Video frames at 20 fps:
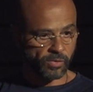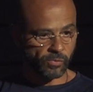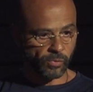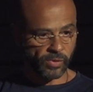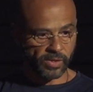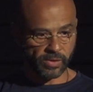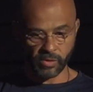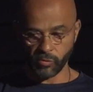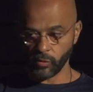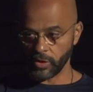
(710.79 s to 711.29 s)

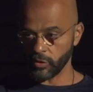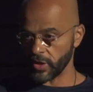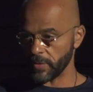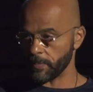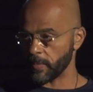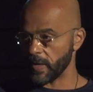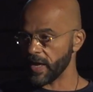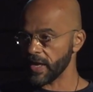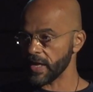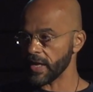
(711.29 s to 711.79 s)
When we
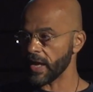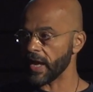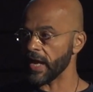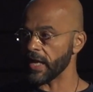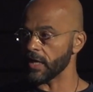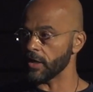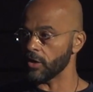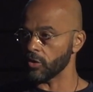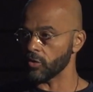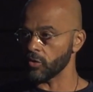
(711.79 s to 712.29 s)
play
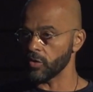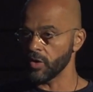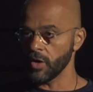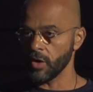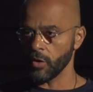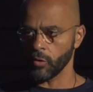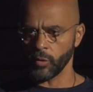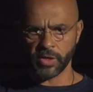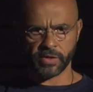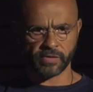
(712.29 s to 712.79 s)
Halo,
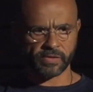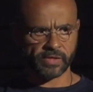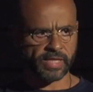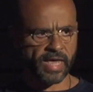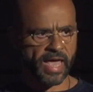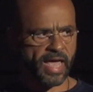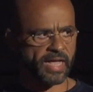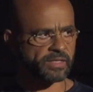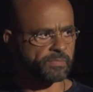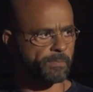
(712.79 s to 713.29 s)
we're
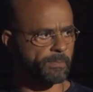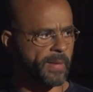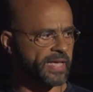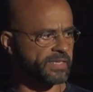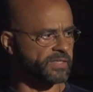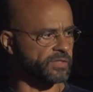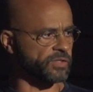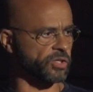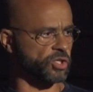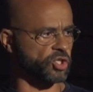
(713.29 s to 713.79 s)
that
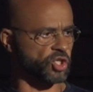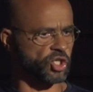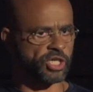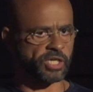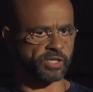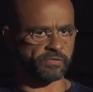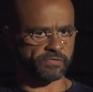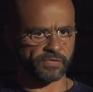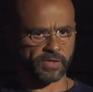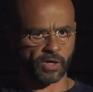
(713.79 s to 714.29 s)
Master
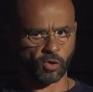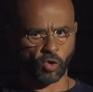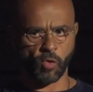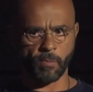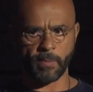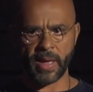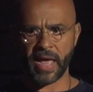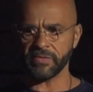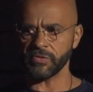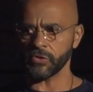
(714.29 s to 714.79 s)
Chief, the
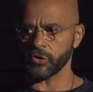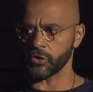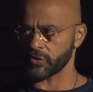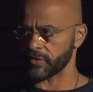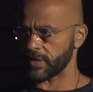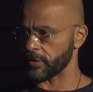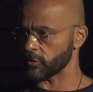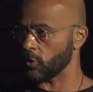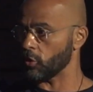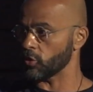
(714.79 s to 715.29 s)
commander
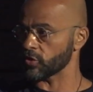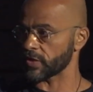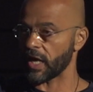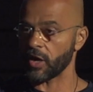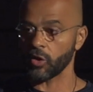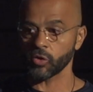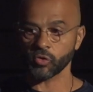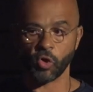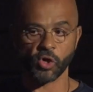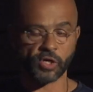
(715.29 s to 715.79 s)
that goes
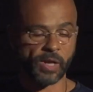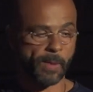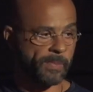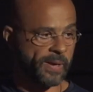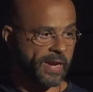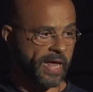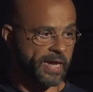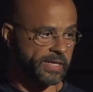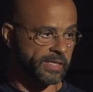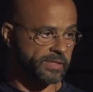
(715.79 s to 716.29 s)
out on a
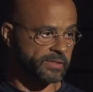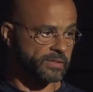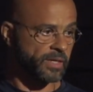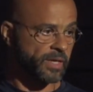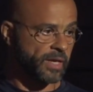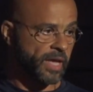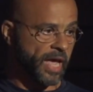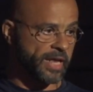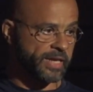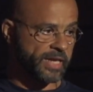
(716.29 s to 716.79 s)
planet,
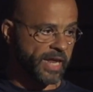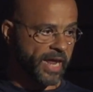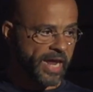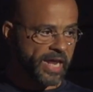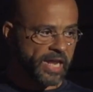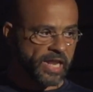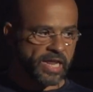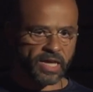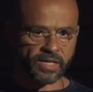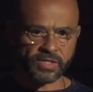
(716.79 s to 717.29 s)
and
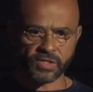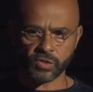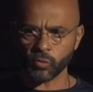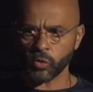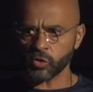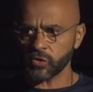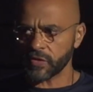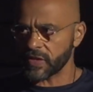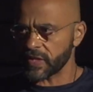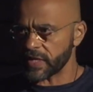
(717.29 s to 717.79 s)
aliens
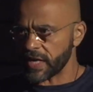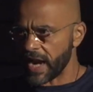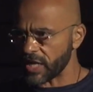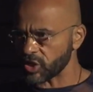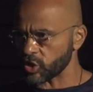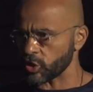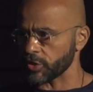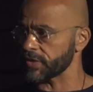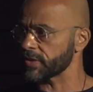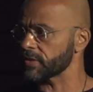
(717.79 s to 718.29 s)
would
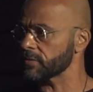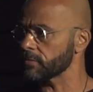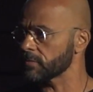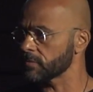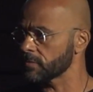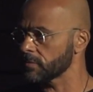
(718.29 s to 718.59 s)
thrash us.